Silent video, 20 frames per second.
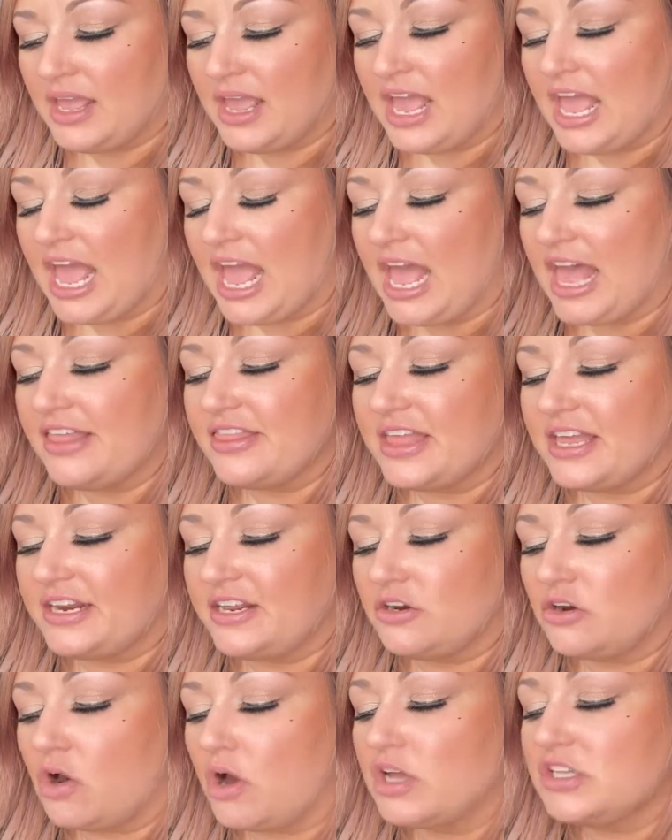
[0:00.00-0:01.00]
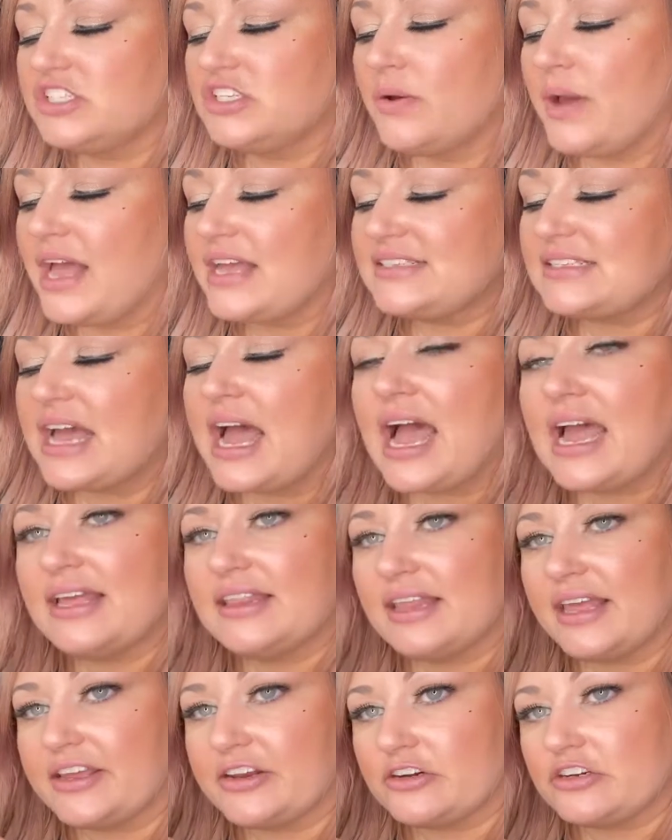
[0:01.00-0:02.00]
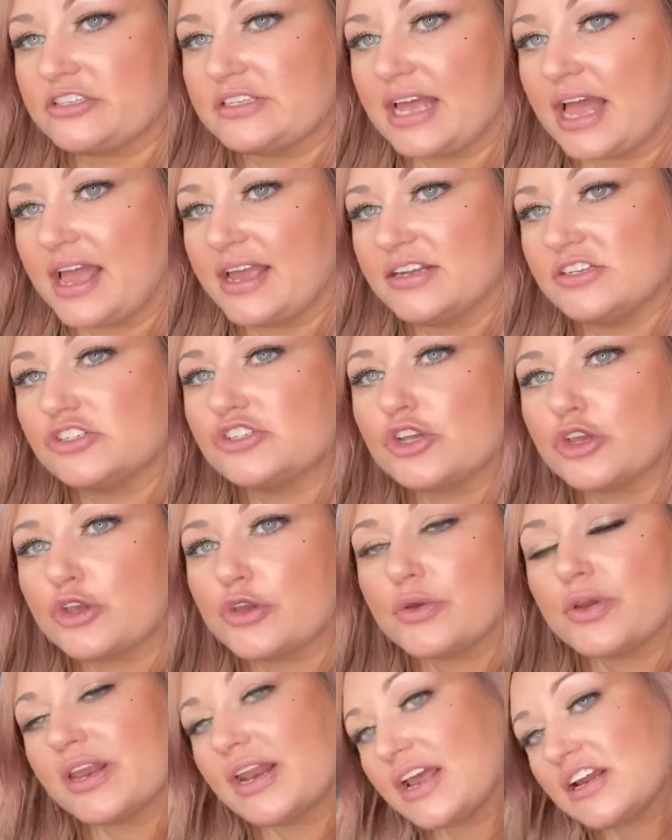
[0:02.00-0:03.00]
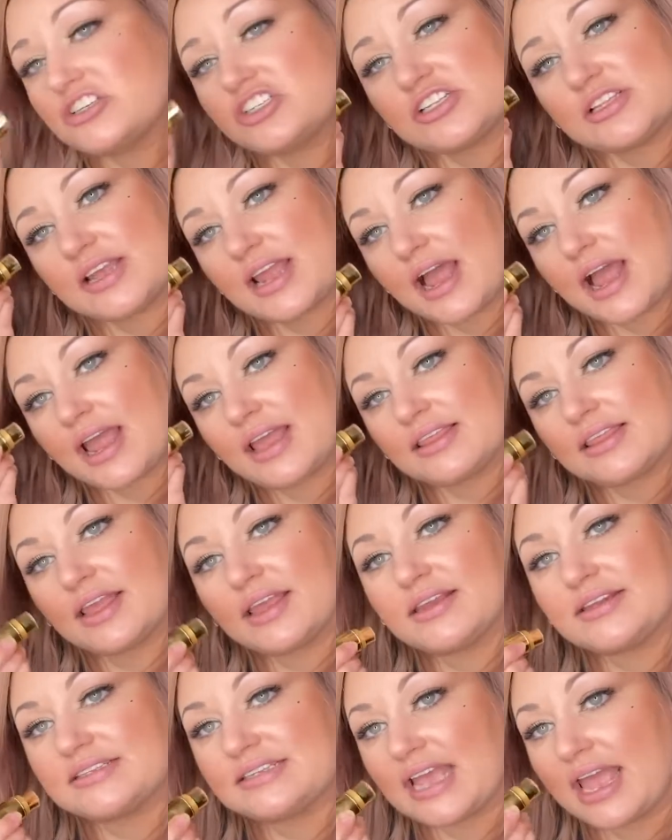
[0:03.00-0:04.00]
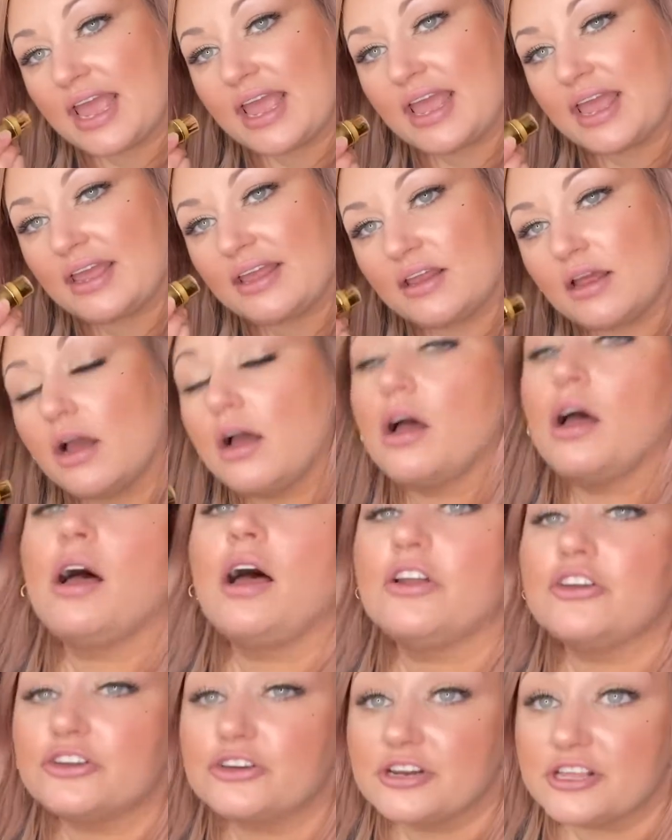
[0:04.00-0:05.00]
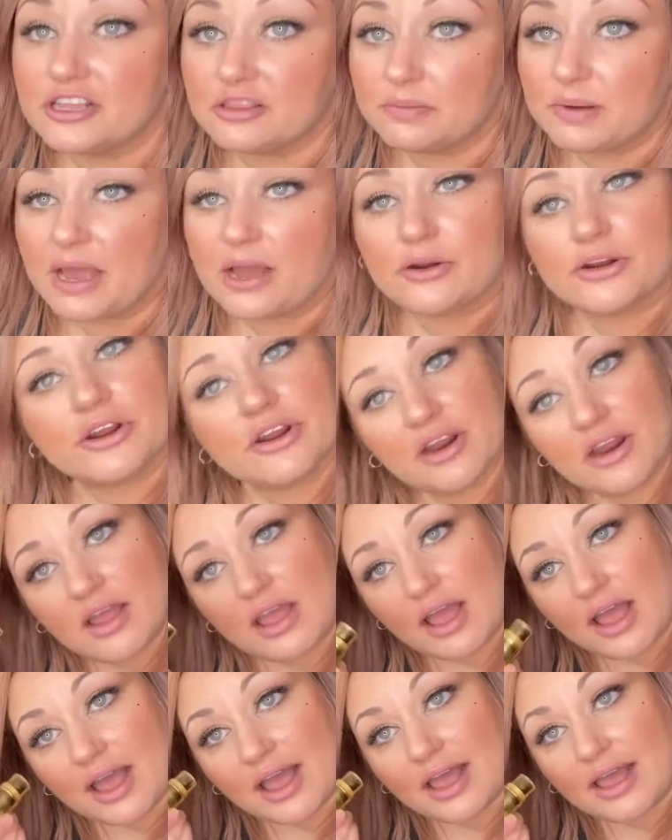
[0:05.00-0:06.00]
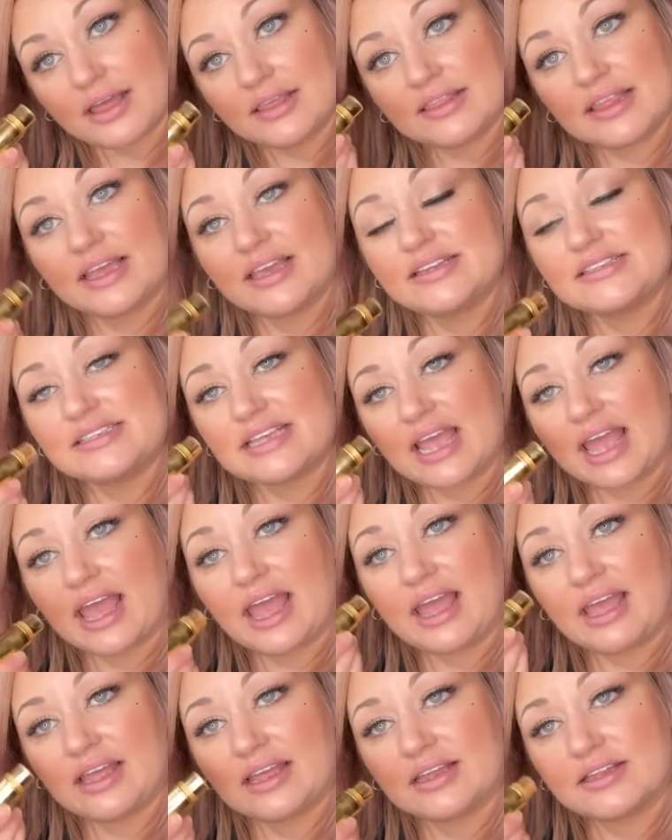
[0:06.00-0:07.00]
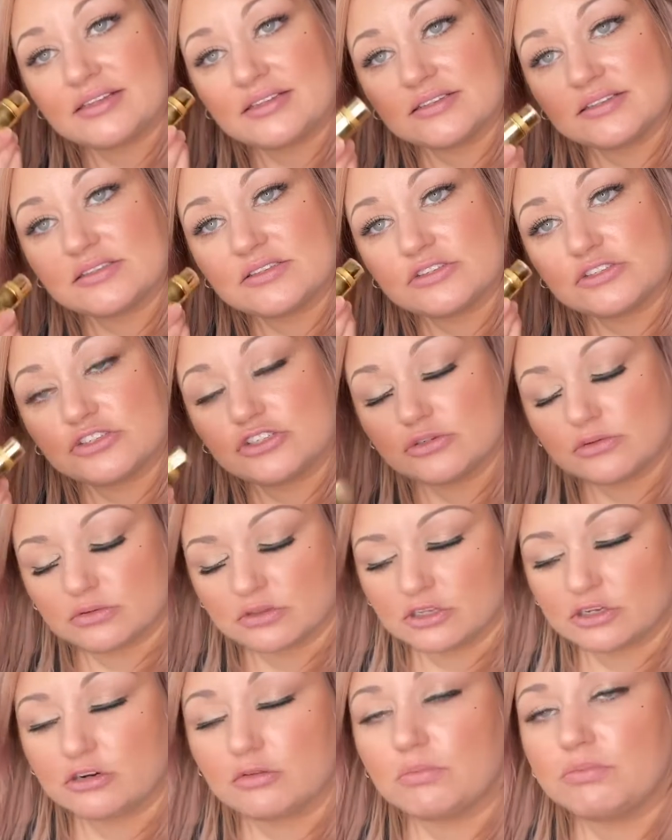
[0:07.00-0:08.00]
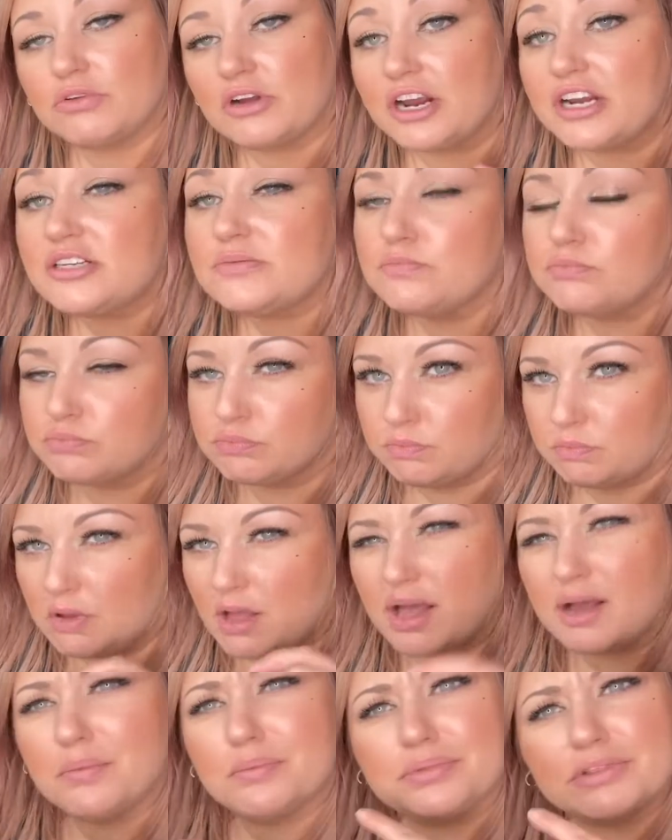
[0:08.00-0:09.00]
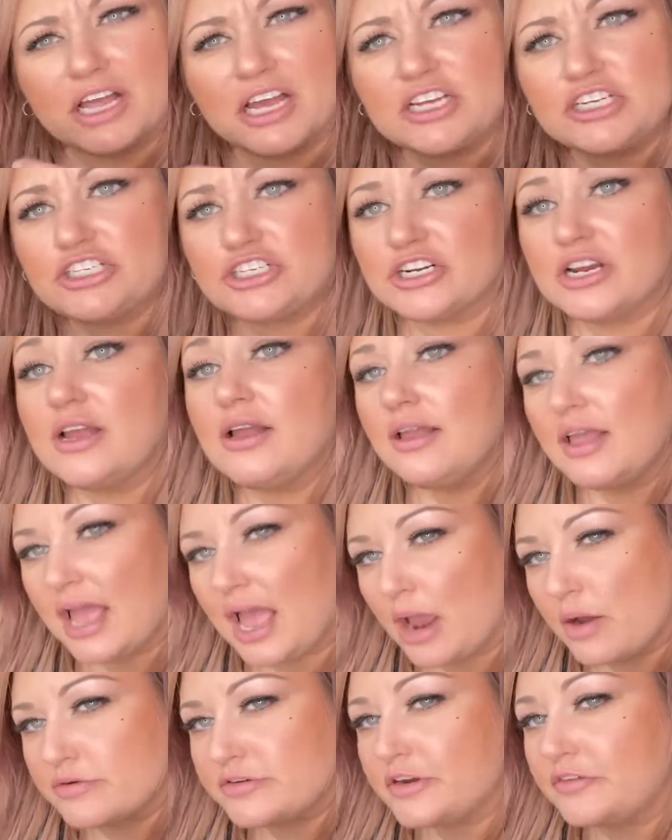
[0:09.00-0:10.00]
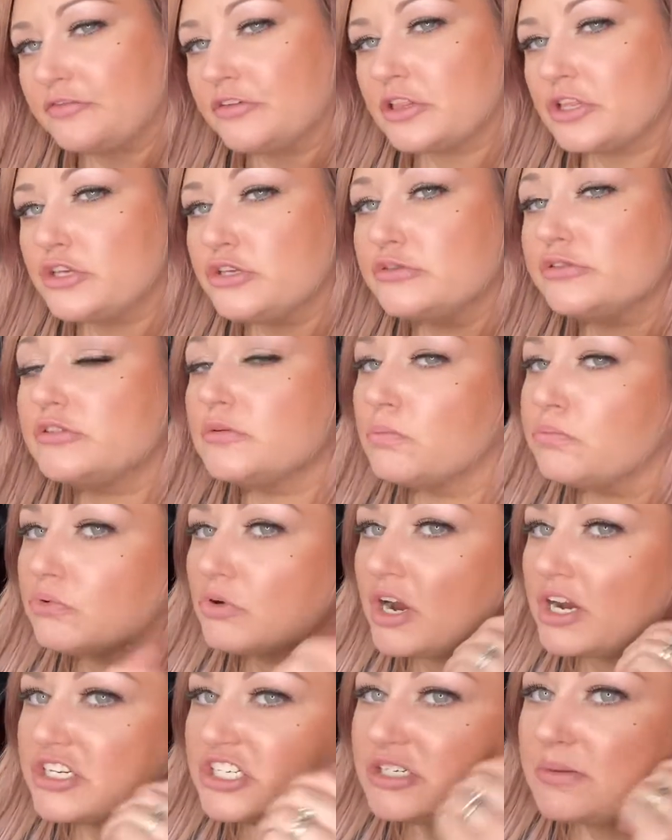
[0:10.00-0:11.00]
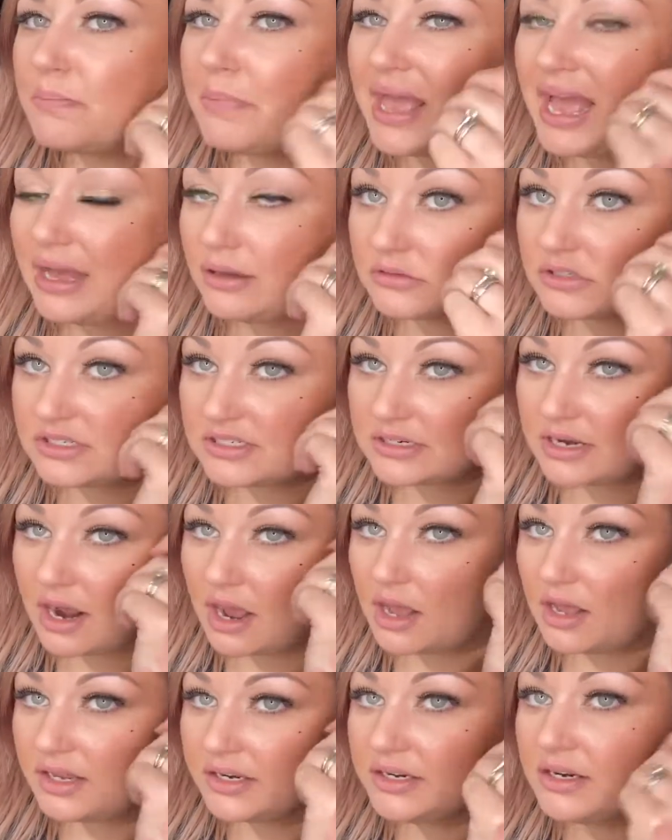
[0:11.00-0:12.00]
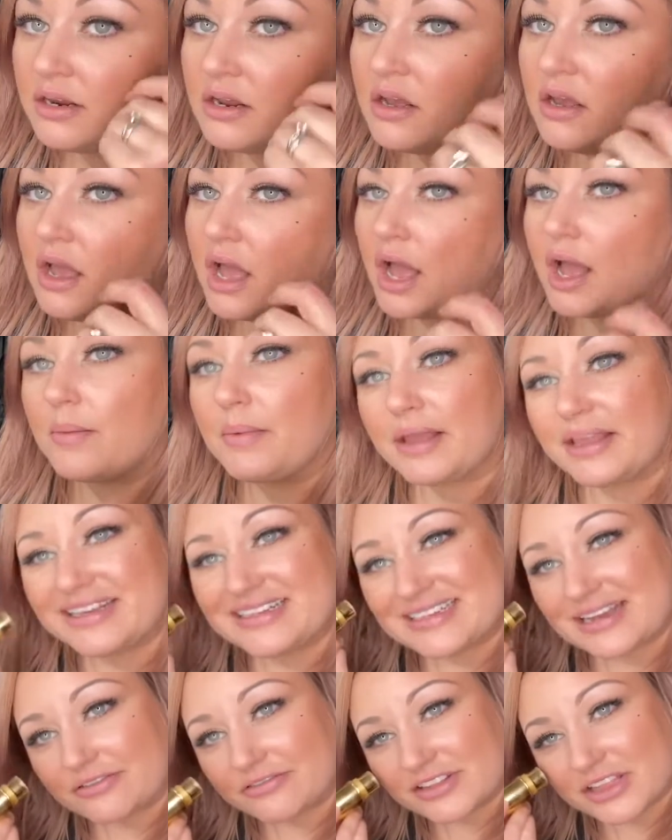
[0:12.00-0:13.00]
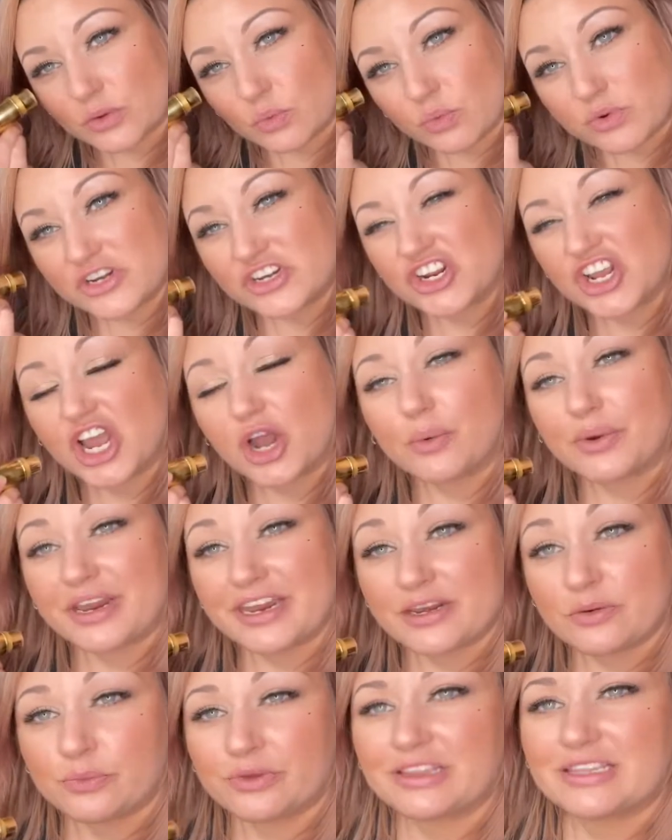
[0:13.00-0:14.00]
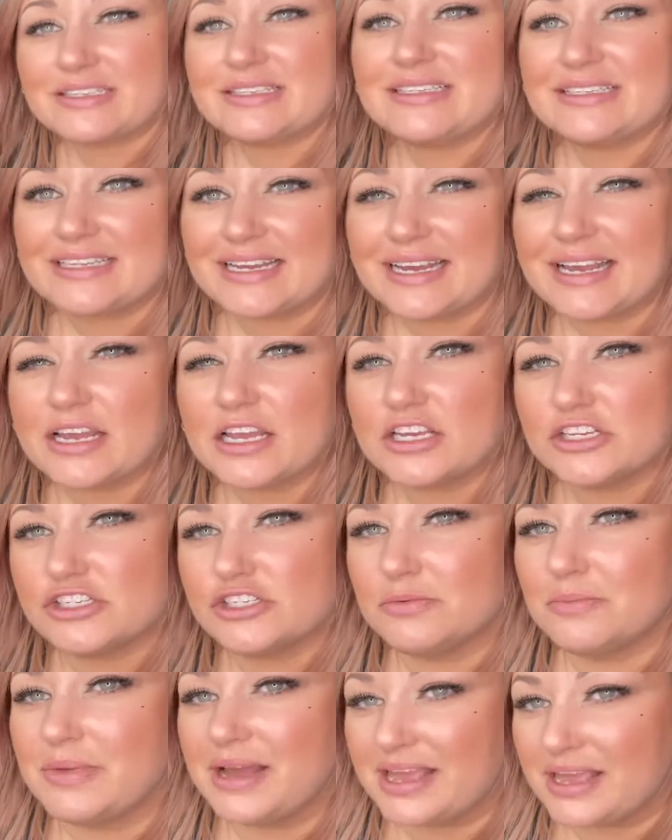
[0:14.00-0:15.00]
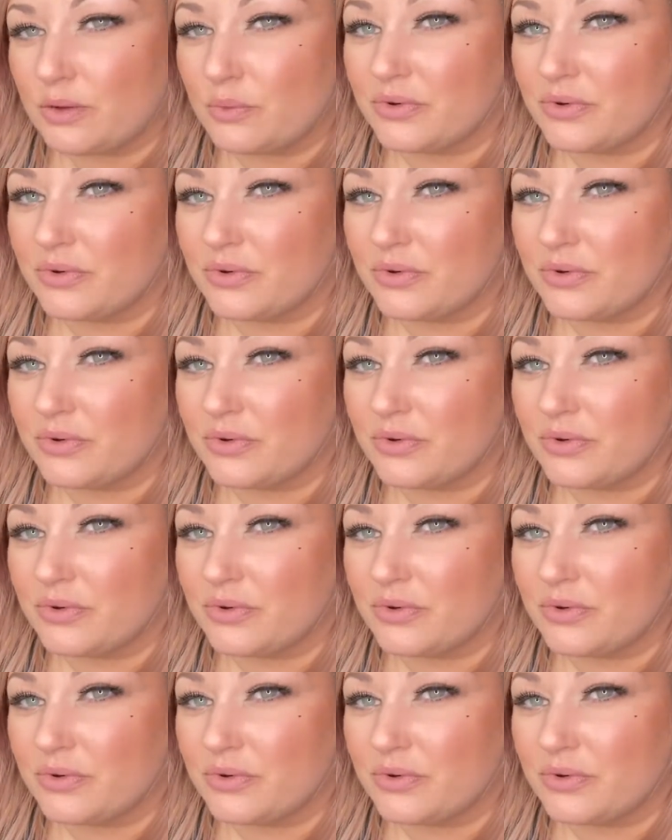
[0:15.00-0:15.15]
and then it also has a highlighter side, so you can actually highlight and underneath powder, highlight and do a little blush. I would definitely use a brush and pounce it on. I definitely wouldn't go in with a stick because you might